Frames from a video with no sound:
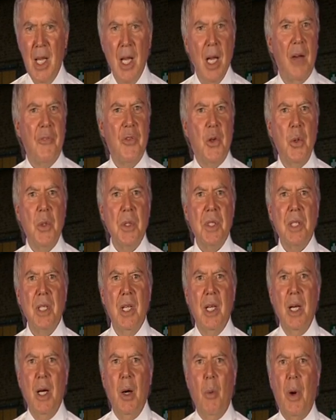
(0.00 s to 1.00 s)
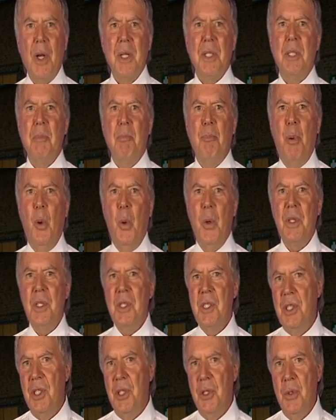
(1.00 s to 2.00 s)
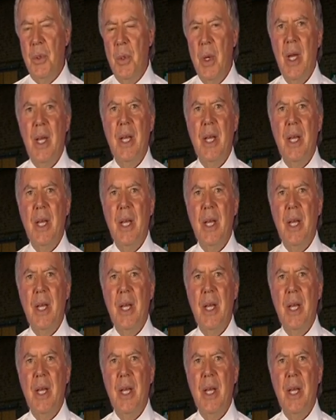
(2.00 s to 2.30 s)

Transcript: Of course, what is important to you